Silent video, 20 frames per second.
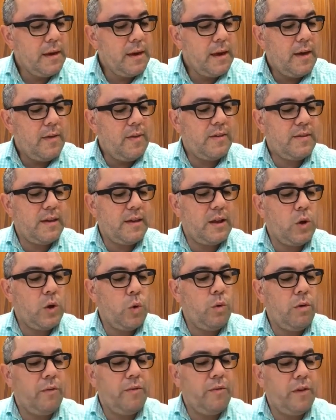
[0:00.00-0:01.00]
And they said, who
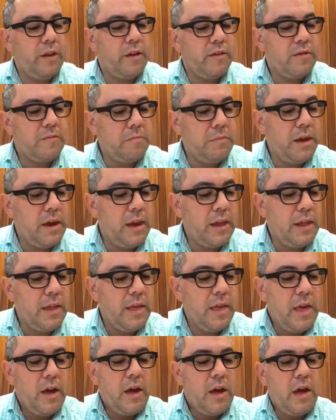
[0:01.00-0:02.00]
will feed us meat?
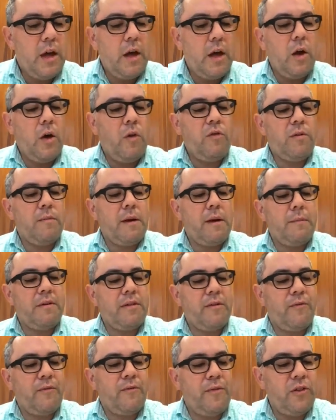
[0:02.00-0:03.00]
Oh, remember
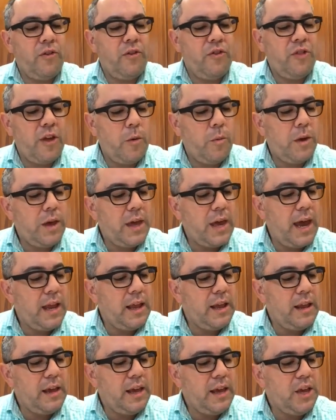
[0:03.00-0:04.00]
the fish that we ate
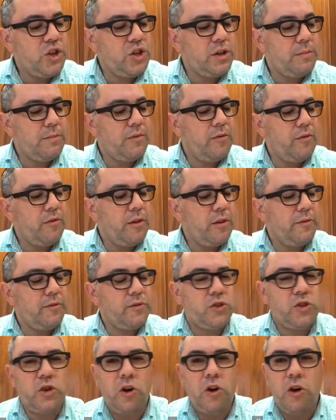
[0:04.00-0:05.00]
in Egypt free of
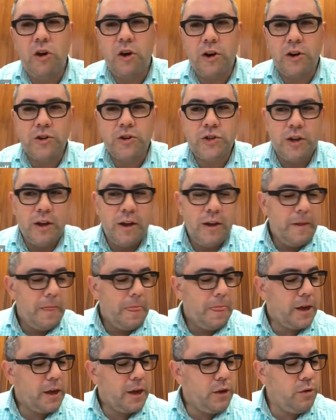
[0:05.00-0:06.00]
charge,
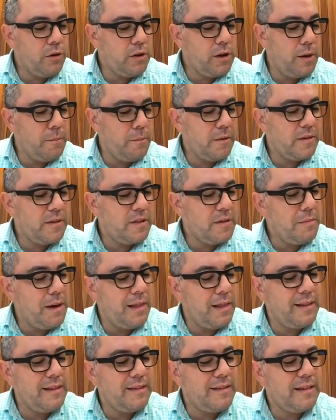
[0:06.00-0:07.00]
the cucumbers, the
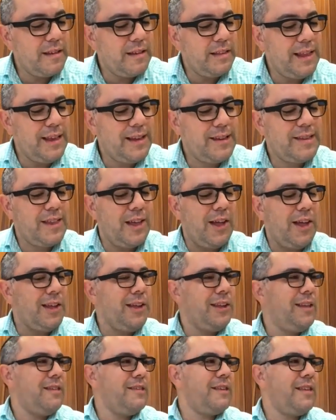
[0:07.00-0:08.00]
melons, the leeks, the
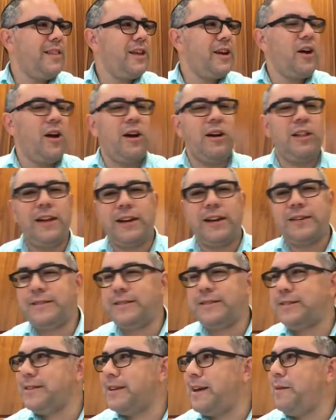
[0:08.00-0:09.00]
onions, and the
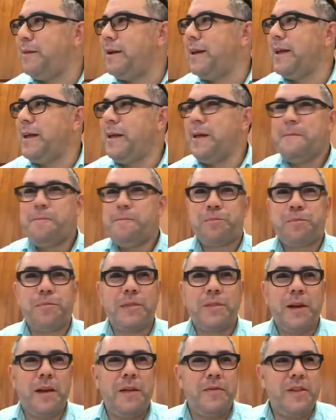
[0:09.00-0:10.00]
garlics. I mean,
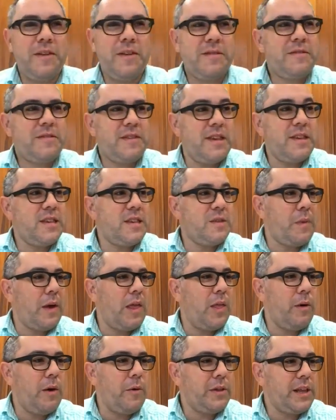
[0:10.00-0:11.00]
this is, by
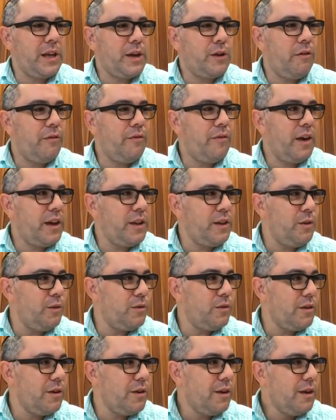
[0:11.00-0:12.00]
the way, what they call fake news.